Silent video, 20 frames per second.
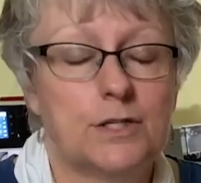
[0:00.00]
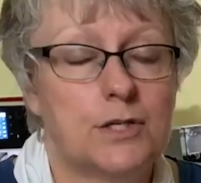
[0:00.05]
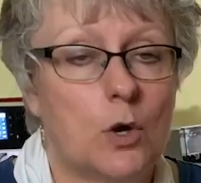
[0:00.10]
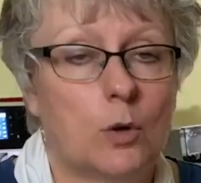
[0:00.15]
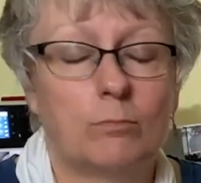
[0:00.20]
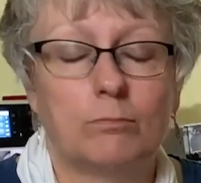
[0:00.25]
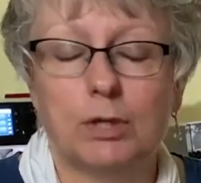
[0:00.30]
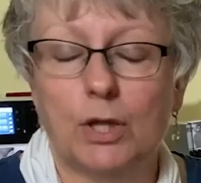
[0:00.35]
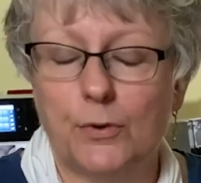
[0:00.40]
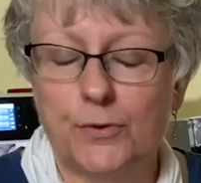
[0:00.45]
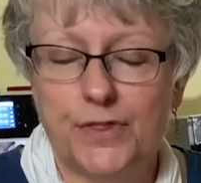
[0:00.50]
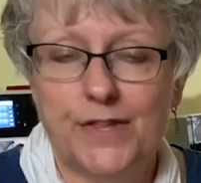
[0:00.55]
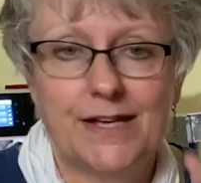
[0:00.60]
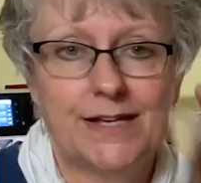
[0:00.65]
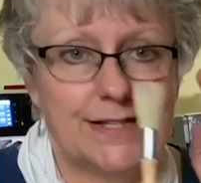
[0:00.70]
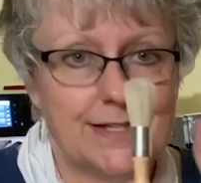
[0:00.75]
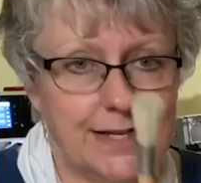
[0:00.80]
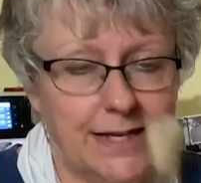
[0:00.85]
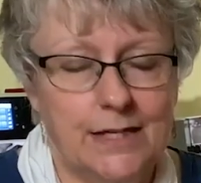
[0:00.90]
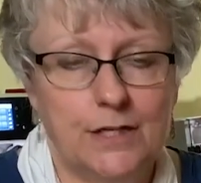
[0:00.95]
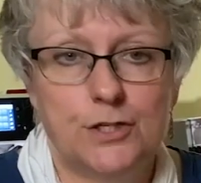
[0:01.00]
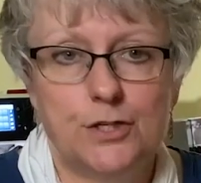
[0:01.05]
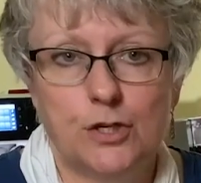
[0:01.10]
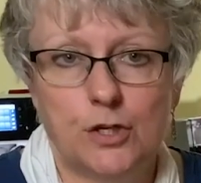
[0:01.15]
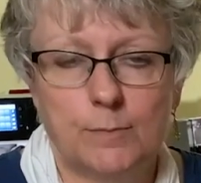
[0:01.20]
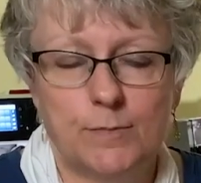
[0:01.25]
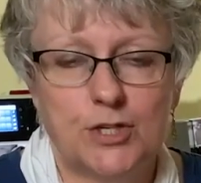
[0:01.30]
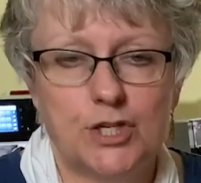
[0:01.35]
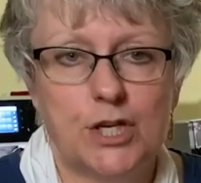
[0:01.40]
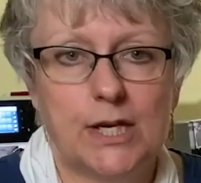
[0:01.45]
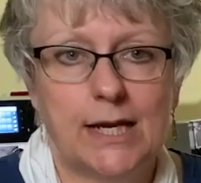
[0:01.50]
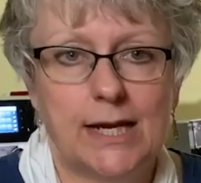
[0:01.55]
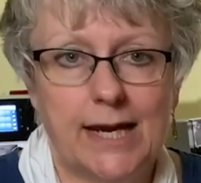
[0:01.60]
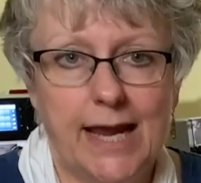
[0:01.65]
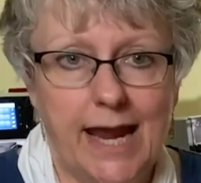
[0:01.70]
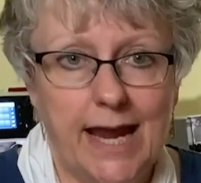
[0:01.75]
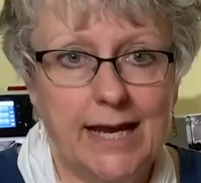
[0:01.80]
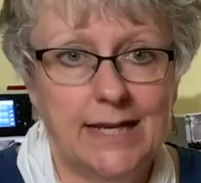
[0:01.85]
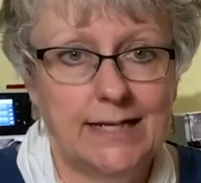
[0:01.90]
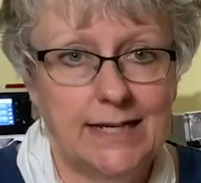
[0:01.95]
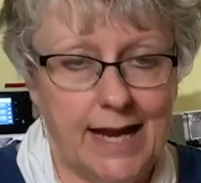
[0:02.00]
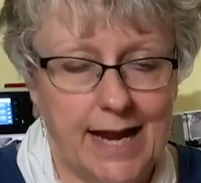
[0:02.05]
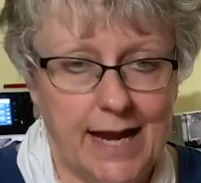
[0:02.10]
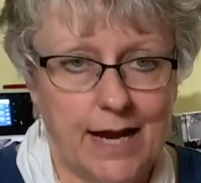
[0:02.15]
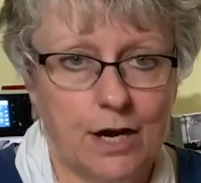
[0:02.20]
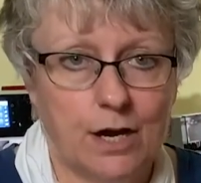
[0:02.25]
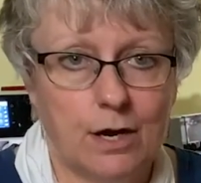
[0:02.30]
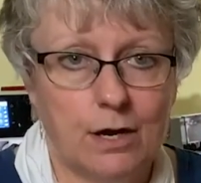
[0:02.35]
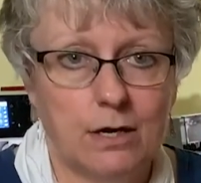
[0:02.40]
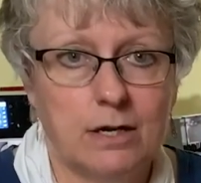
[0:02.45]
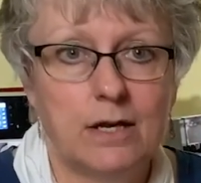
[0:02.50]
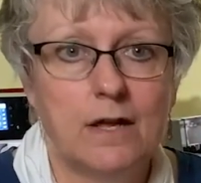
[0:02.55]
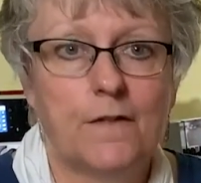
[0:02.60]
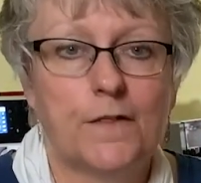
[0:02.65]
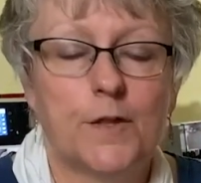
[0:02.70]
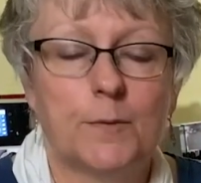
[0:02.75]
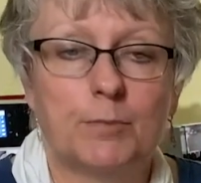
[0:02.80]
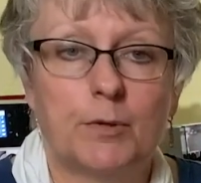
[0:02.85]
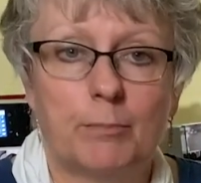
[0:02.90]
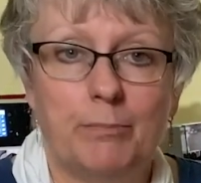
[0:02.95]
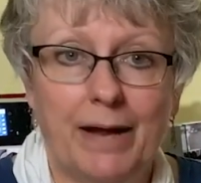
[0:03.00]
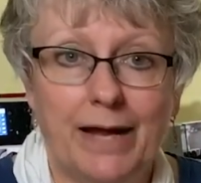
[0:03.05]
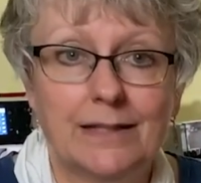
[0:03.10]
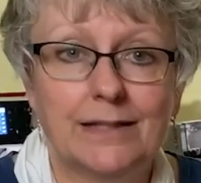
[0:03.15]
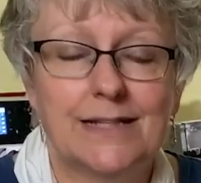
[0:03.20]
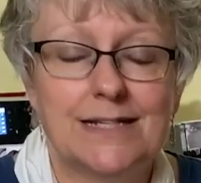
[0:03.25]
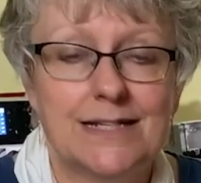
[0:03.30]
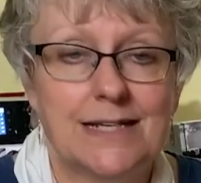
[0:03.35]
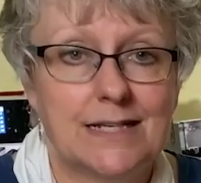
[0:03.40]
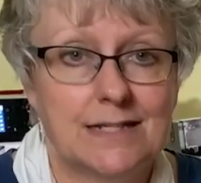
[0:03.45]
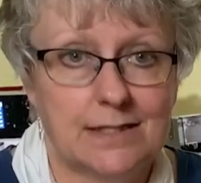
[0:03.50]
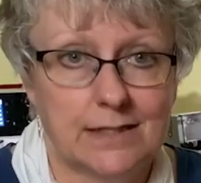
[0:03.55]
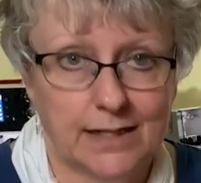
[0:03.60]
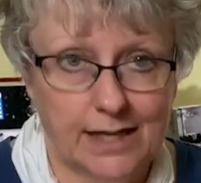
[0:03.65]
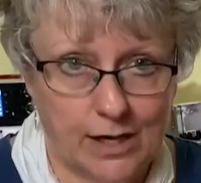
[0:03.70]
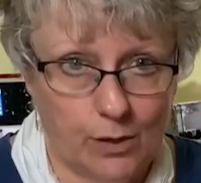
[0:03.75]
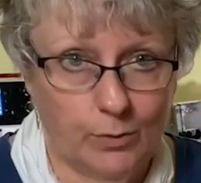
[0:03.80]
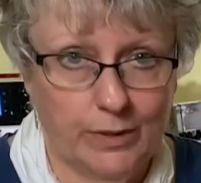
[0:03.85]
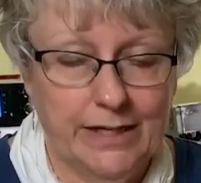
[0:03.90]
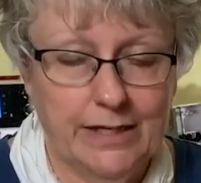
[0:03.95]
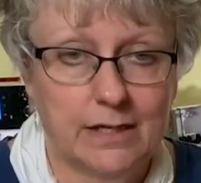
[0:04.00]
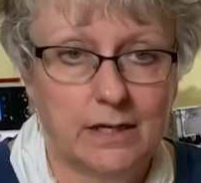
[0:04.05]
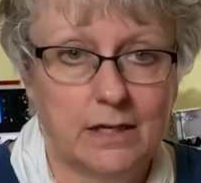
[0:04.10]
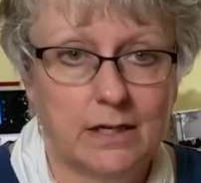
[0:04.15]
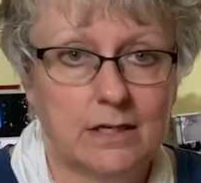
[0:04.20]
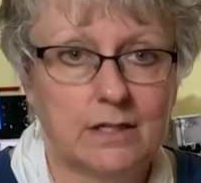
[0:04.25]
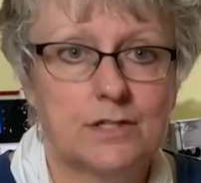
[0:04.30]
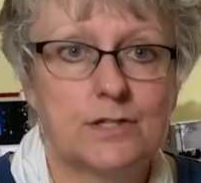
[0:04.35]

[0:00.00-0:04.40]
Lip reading: Don't blow things into your machine. Canned air, the propellant is liquid.